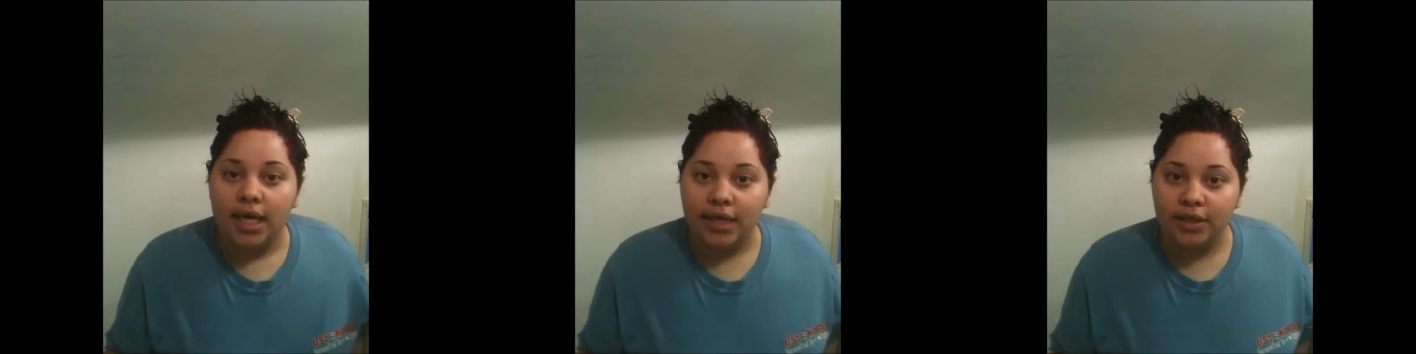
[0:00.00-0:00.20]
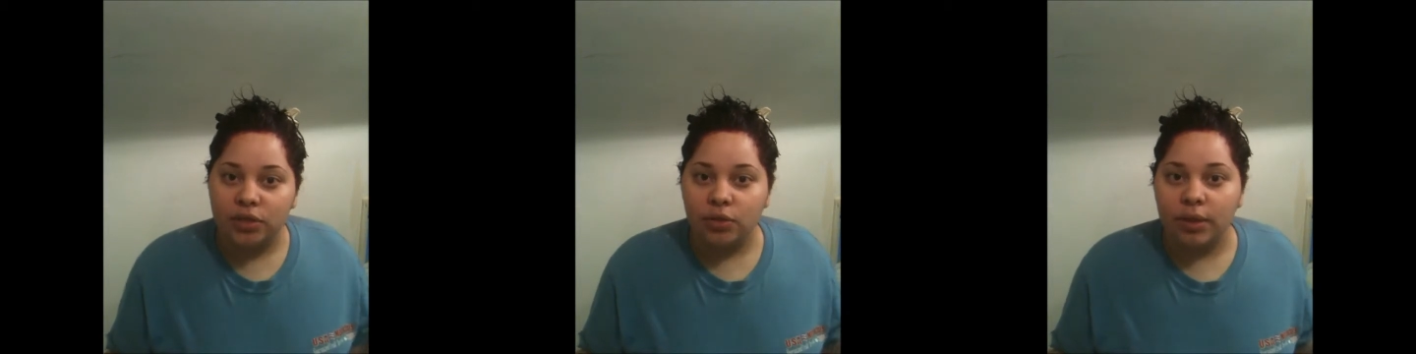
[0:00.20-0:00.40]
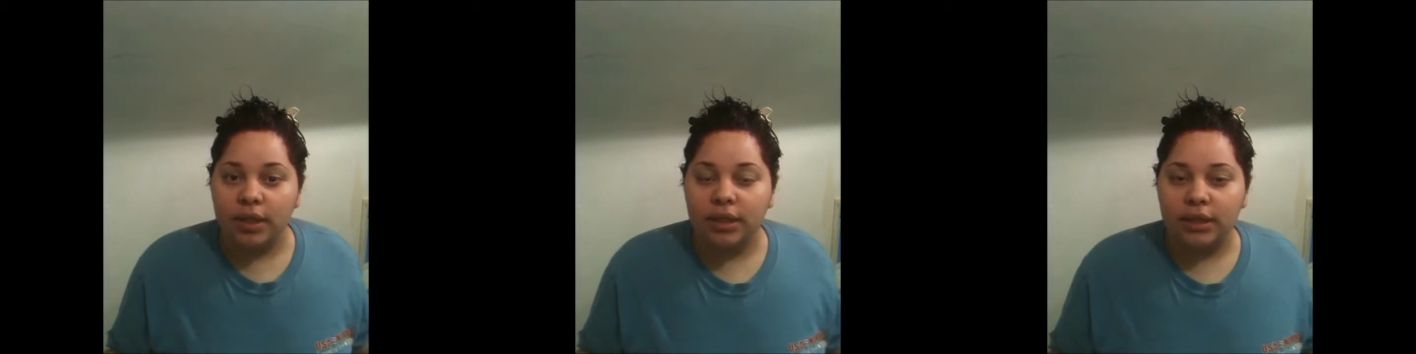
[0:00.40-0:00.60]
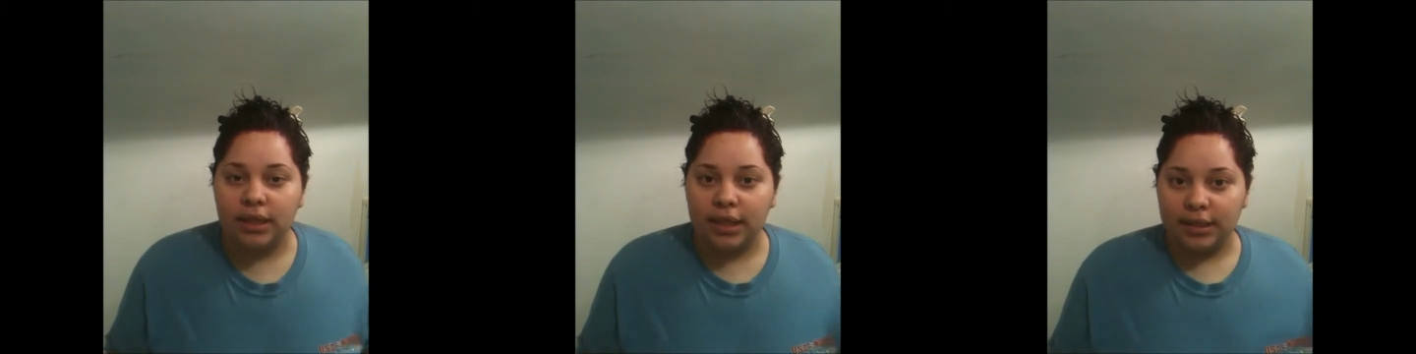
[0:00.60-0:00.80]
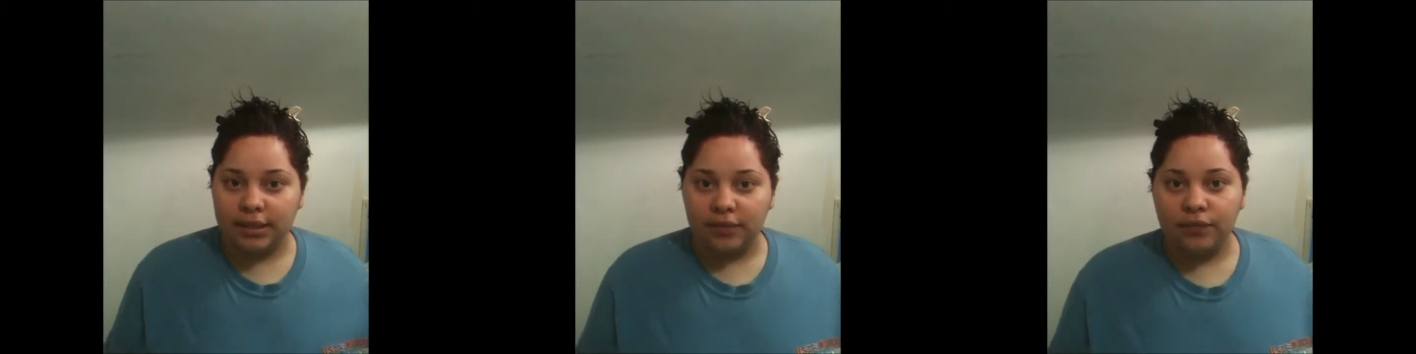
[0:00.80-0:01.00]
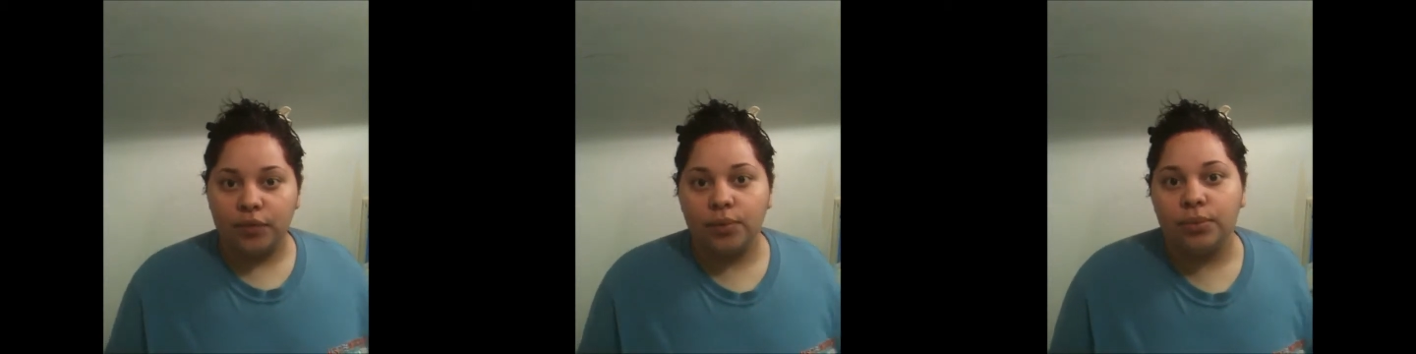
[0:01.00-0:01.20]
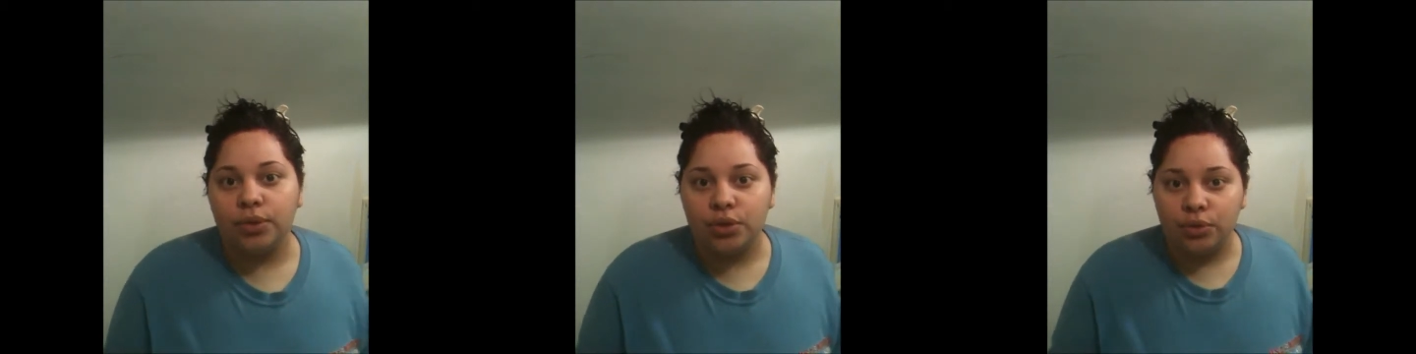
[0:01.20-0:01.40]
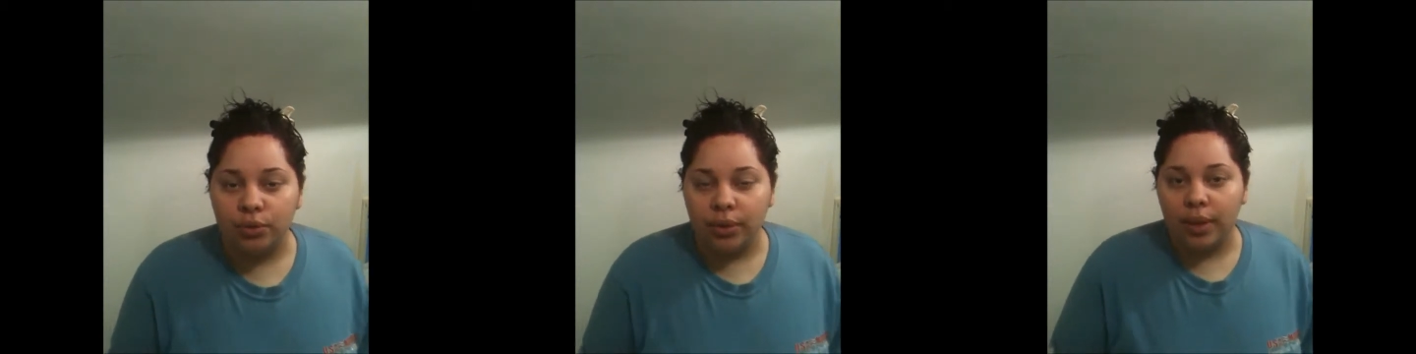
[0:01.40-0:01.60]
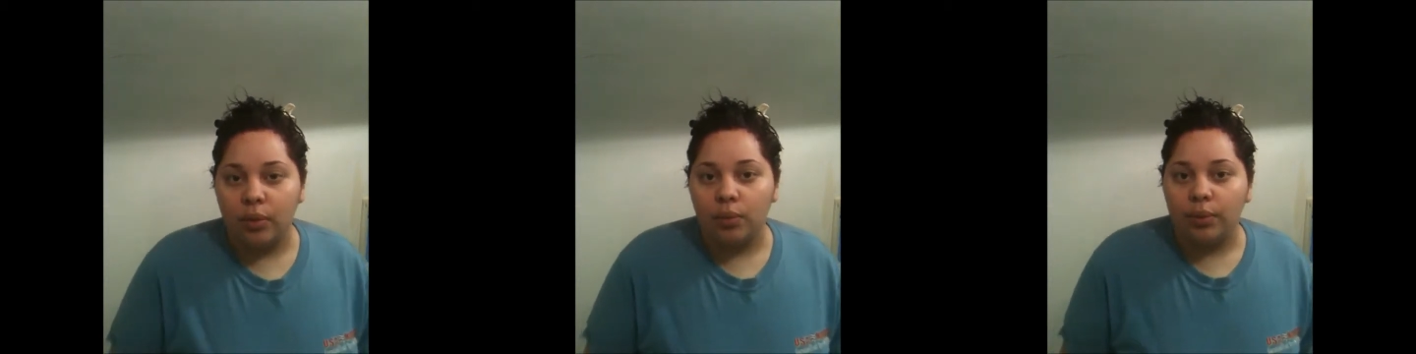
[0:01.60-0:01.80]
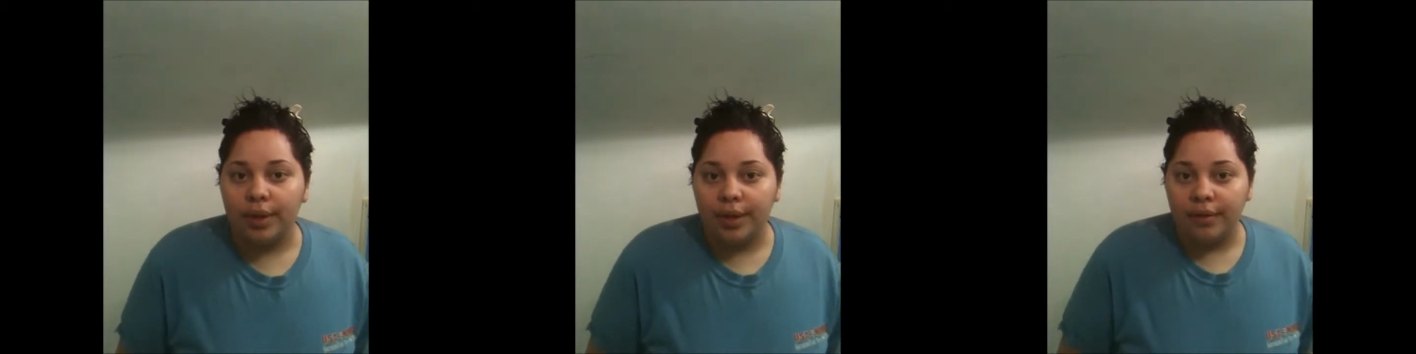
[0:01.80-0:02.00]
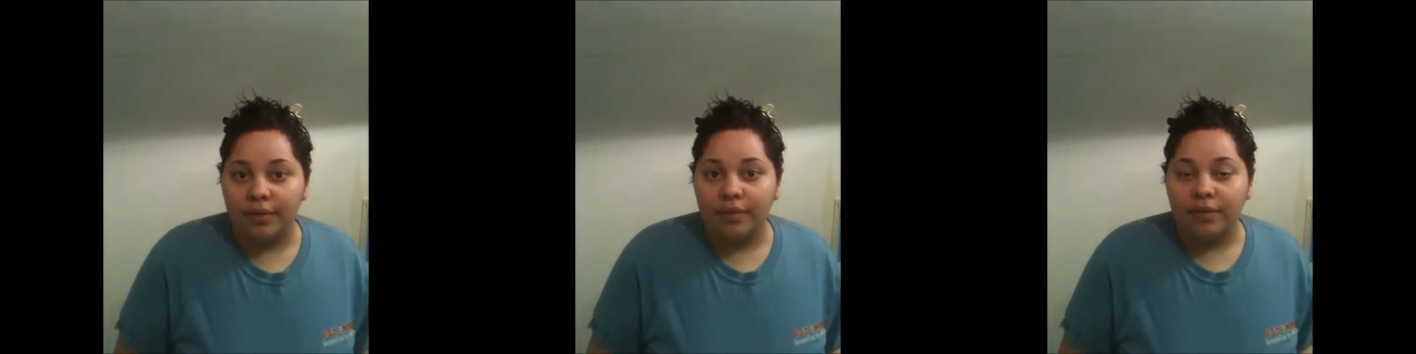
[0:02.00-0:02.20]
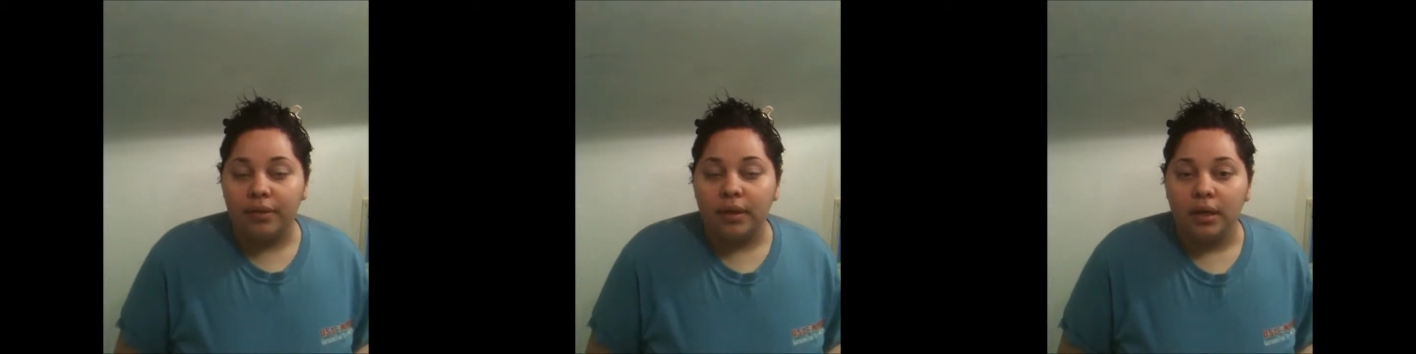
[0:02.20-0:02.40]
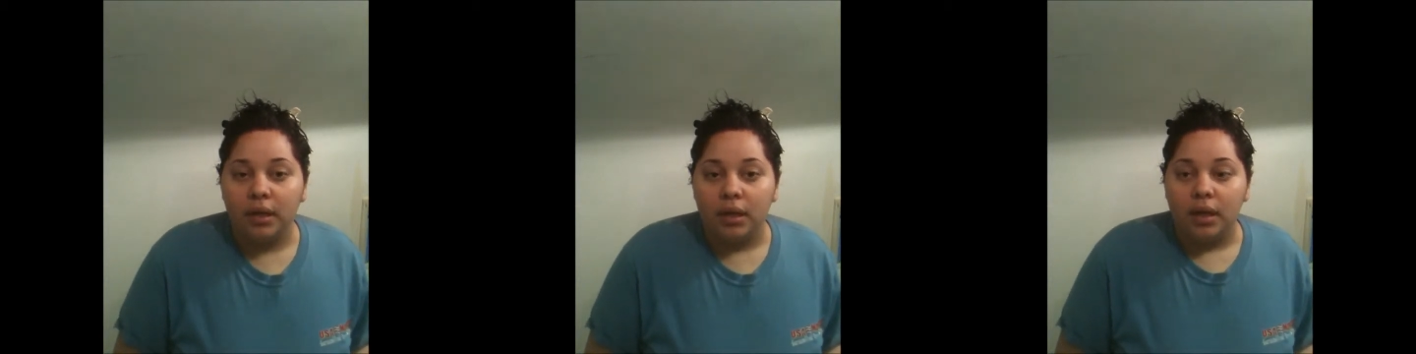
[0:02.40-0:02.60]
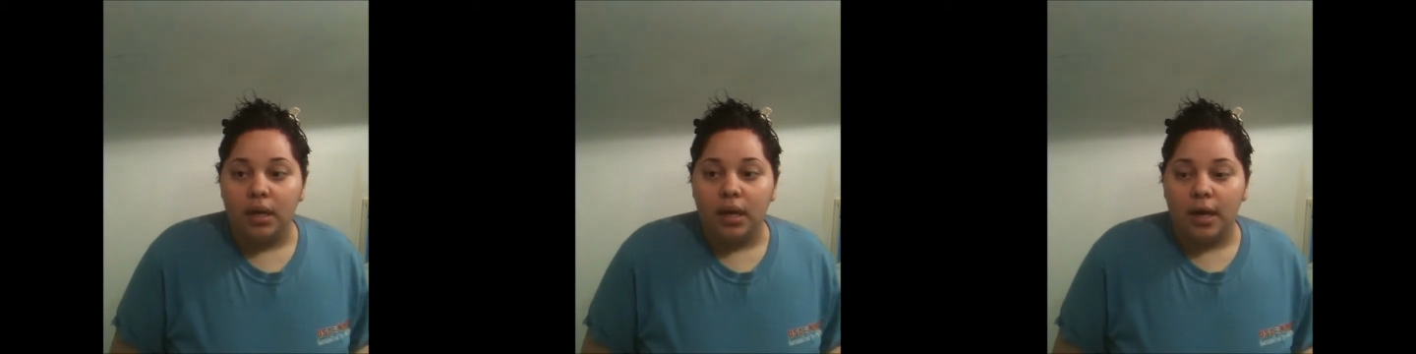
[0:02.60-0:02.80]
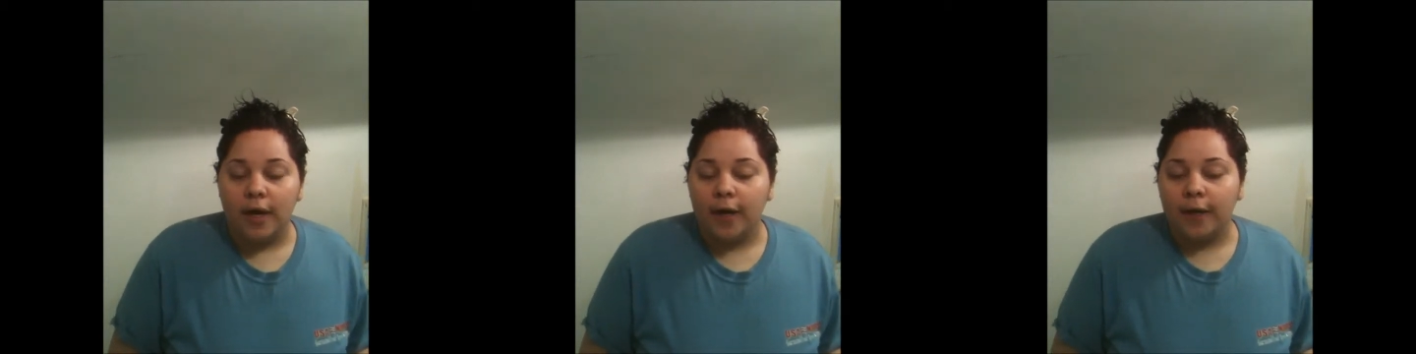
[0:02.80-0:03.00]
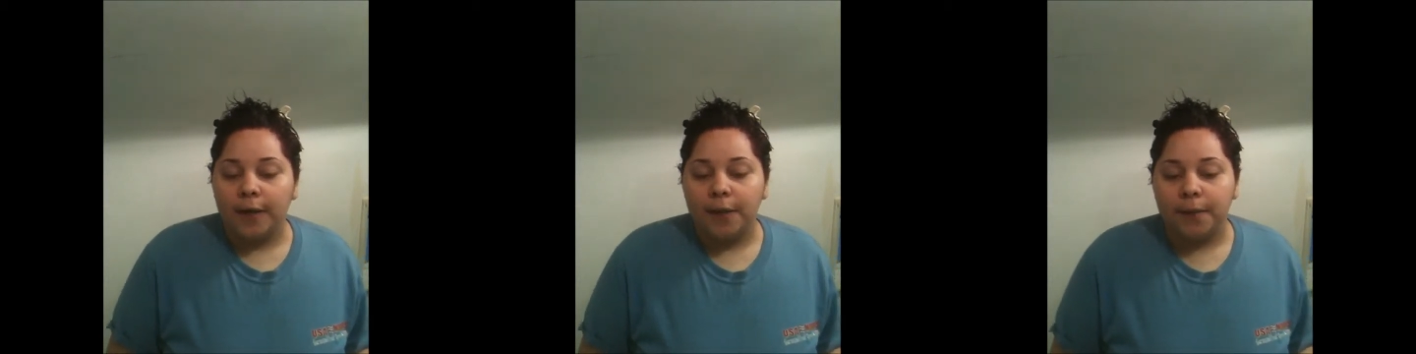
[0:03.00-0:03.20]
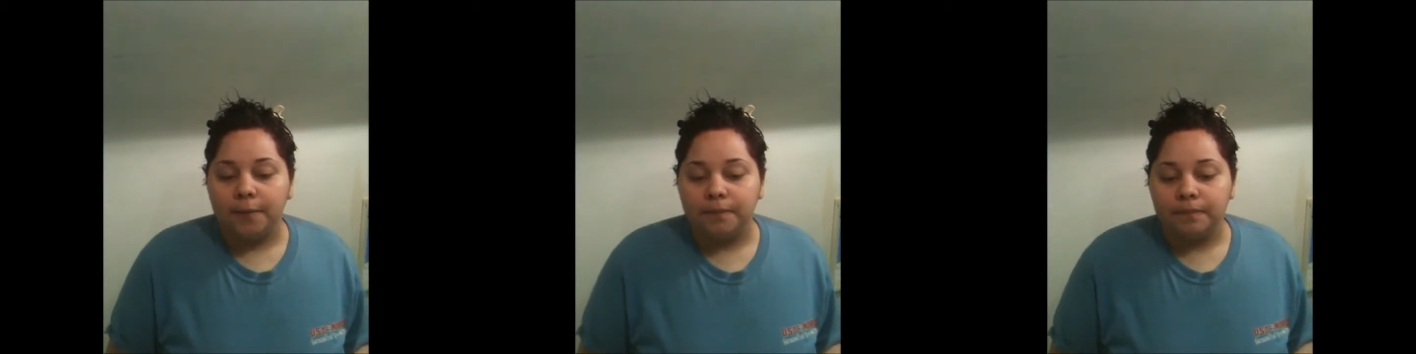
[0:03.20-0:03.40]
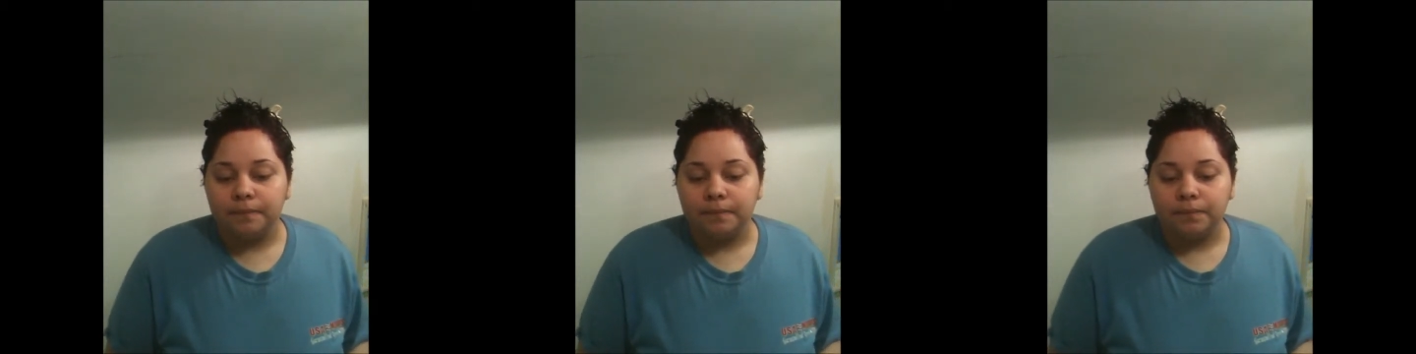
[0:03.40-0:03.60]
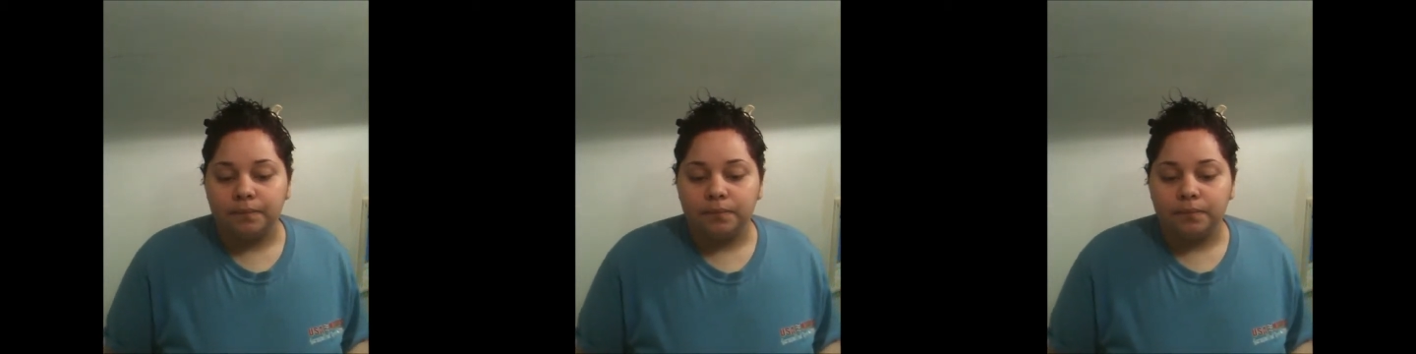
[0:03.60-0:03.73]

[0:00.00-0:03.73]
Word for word: as quickly as if you would do it with um,